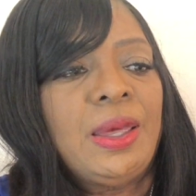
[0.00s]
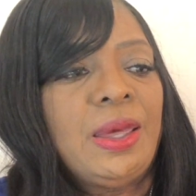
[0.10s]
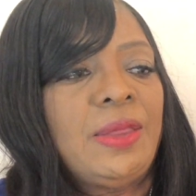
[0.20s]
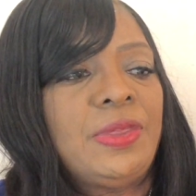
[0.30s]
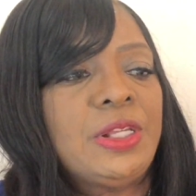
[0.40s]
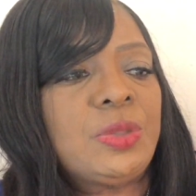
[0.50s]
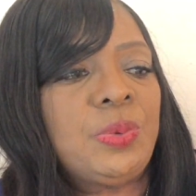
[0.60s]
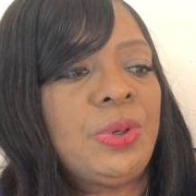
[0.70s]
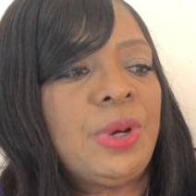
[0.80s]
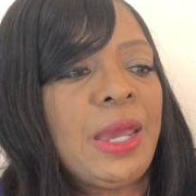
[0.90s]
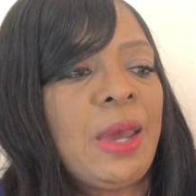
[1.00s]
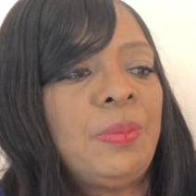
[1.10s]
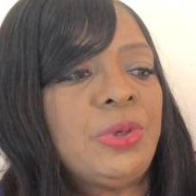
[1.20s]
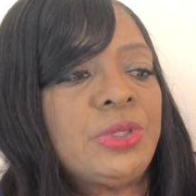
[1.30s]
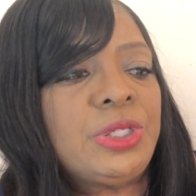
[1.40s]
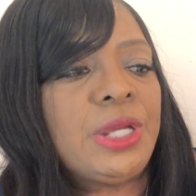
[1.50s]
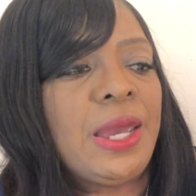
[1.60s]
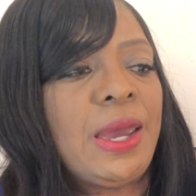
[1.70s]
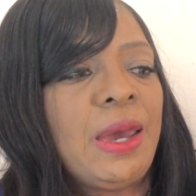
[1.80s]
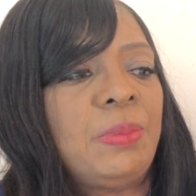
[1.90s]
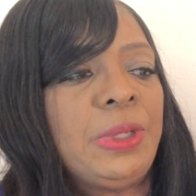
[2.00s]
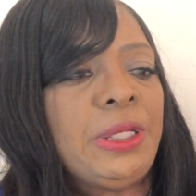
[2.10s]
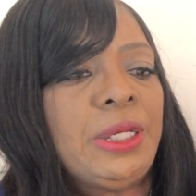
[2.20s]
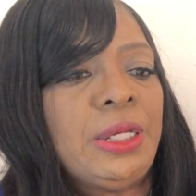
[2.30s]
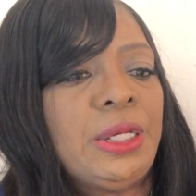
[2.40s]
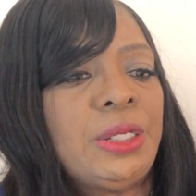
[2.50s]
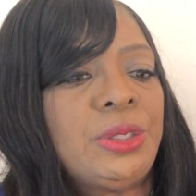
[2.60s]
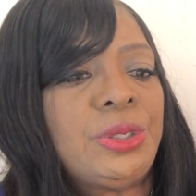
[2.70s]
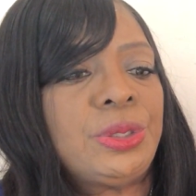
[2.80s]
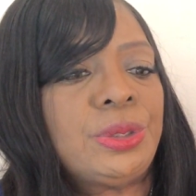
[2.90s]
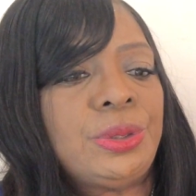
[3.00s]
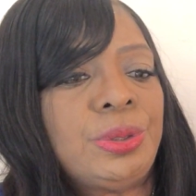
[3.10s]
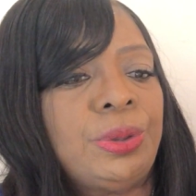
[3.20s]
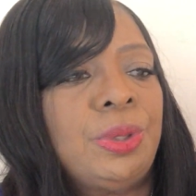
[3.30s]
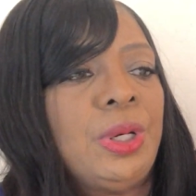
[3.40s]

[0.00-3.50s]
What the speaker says: And this will help your child begin to